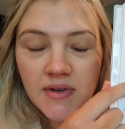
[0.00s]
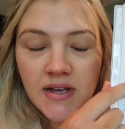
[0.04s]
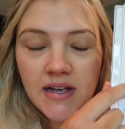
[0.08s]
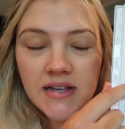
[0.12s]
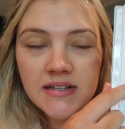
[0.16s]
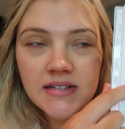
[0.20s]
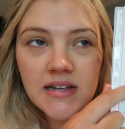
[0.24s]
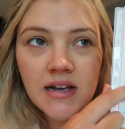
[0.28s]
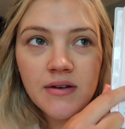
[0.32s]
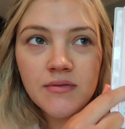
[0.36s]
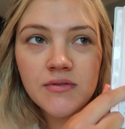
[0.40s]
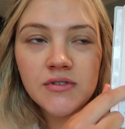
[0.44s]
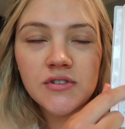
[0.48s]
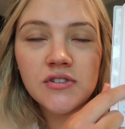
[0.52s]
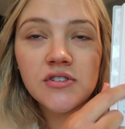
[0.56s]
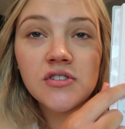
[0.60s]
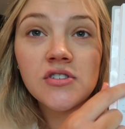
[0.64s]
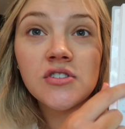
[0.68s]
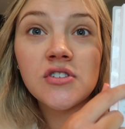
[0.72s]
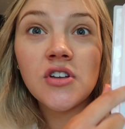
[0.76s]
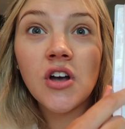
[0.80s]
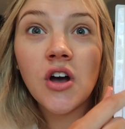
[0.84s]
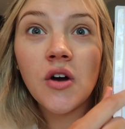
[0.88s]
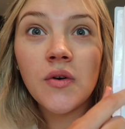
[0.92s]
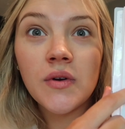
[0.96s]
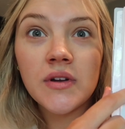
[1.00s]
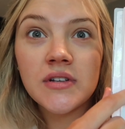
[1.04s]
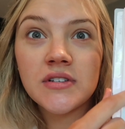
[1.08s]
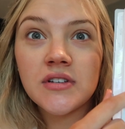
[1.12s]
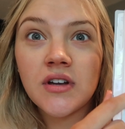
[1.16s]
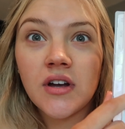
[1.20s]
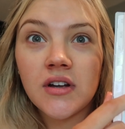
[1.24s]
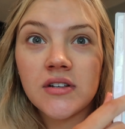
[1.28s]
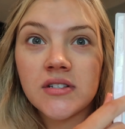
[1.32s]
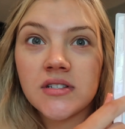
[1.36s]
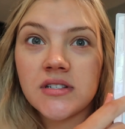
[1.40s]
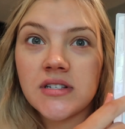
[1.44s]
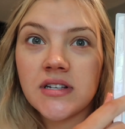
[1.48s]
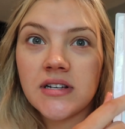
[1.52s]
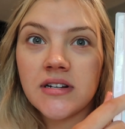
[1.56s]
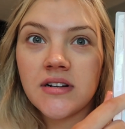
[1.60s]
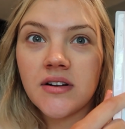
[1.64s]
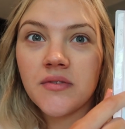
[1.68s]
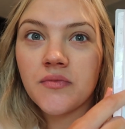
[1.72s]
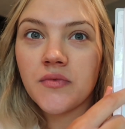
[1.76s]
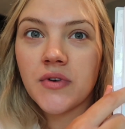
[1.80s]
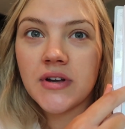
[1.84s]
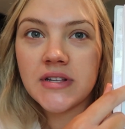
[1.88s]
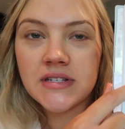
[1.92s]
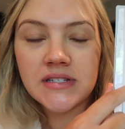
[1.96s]
because I was so exhausted
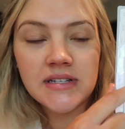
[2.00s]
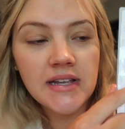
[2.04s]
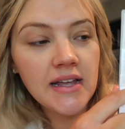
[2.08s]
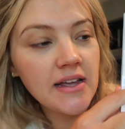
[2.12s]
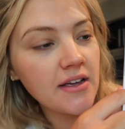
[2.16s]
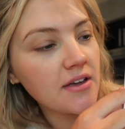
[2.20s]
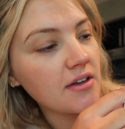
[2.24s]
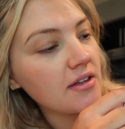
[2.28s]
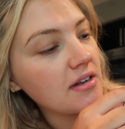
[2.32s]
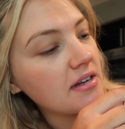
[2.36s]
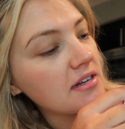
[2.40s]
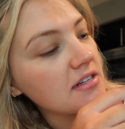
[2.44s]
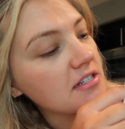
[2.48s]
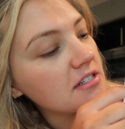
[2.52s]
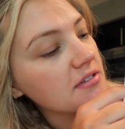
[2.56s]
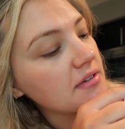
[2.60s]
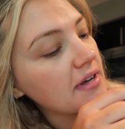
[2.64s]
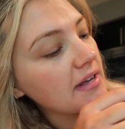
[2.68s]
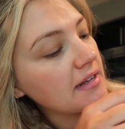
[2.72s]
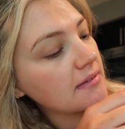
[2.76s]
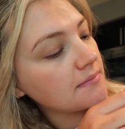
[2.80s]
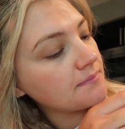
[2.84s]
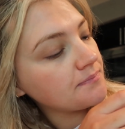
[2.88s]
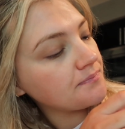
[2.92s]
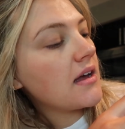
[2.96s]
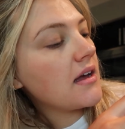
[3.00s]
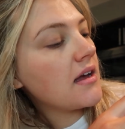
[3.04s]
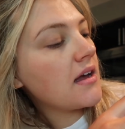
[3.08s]
on Wednesday. I couldn't do it.